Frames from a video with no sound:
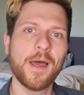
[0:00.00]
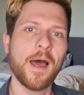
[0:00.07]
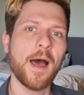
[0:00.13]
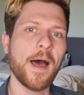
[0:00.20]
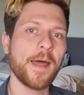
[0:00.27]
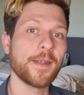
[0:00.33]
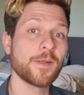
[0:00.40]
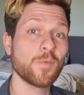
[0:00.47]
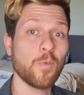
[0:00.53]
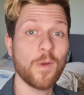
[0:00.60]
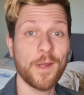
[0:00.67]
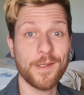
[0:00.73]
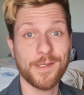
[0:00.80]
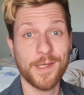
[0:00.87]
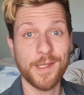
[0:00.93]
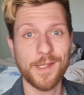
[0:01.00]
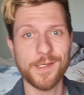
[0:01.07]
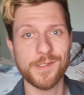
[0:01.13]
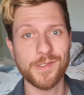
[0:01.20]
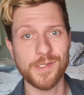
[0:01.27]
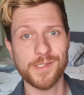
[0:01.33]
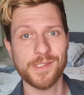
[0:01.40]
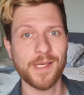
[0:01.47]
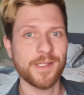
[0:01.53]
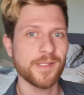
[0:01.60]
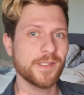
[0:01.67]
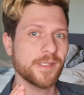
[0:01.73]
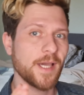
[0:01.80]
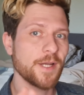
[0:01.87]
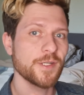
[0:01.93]
And what I did is just set a
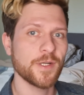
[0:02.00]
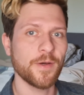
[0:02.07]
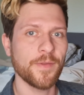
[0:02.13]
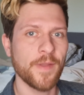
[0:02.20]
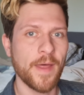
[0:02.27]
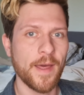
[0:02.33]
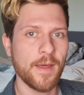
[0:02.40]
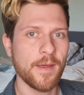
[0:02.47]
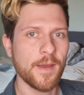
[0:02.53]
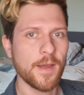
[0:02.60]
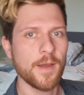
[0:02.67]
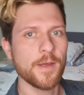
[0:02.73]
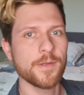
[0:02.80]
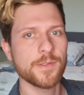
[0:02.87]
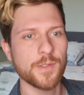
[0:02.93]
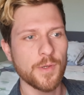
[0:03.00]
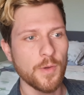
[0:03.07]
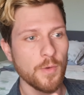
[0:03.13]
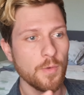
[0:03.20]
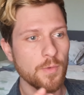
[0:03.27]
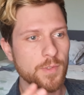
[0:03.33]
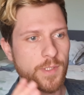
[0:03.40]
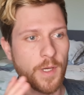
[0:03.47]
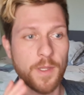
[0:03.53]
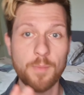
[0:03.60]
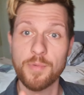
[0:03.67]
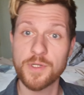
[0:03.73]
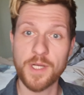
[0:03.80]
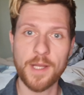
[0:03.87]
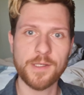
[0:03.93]
schedule on there to turn the
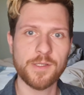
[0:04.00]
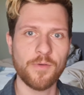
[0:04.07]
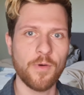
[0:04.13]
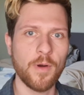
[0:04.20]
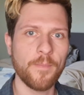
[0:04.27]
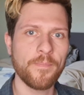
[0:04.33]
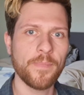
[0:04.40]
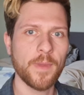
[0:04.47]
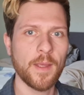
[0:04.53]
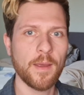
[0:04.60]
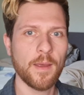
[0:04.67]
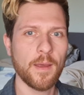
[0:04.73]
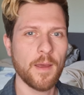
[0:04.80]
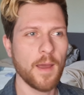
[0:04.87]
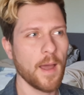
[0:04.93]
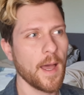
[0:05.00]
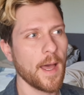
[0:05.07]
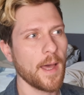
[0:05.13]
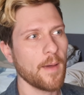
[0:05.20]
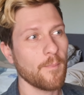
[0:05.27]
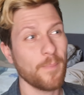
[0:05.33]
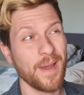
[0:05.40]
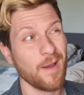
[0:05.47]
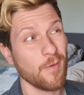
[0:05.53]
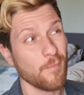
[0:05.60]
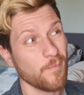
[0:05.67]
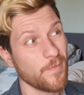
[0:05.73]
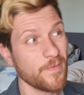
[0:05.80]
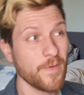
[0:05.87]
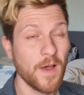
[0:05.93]
projector on about
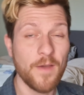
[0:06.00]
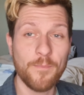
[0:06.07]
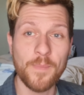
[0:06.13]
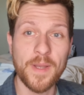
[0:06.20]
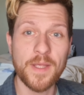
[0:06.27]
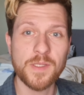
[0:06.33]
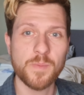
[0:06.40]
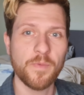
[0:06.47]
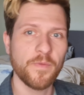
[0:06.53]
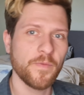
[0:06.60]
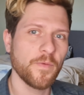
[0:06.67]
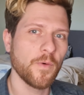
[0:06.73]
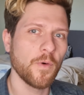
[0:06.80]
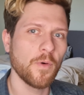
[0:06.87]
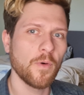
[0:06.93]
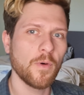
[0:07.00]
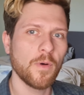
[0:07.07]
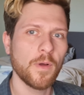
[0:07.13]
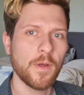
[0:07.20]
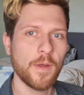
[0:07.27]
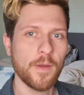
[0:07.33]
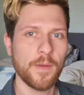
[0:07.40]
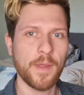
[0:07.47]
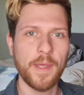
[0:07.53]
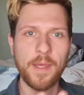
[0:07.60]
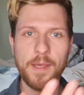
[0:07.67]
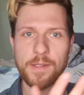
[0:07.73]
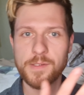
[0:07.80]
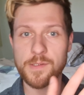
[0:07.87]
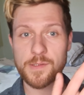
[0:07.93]
5 minutes before
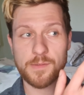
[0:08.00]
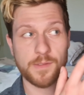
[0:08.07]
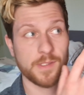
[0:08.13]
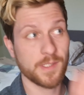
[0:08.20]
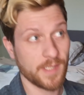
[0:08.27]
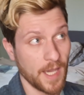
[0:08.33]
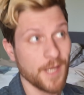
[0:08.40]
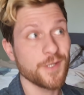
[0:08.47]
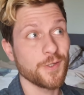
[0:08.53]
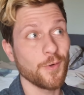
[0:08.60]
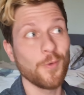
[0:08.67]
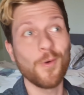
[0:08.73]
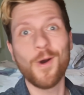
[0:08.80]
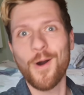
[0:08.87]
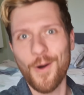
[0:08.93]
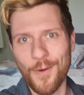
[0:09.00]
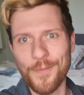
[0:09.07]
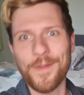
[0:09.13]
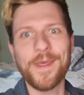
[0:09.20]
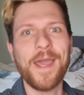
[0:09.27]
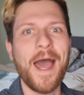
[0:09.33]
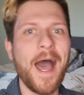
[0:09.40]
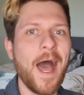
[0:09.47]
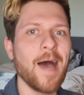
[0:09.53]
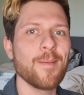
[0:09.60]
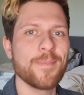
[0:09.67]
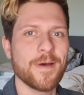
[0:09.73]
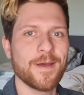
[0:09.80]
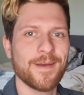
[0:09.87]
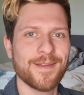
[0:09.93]
its schedule on the
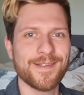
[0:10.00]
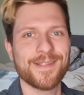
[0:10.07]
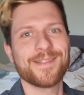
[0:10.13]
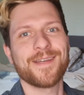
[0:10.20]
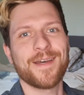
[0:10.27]
app to